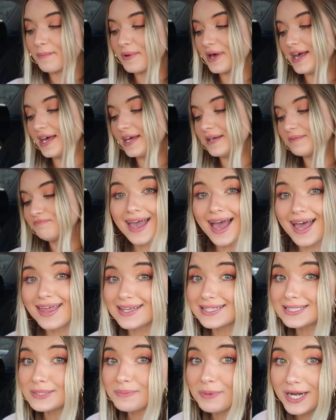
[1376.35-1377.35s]
But yeah,
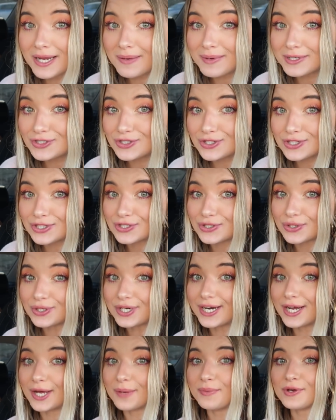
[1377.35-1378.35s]
that's pretty much the
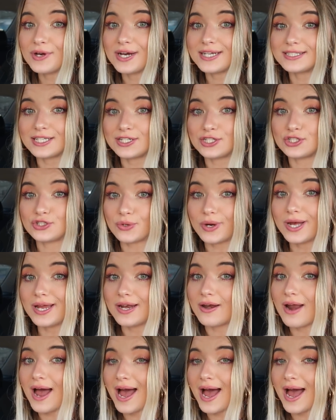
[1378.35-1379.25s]
story. I hope you guys enjoyed.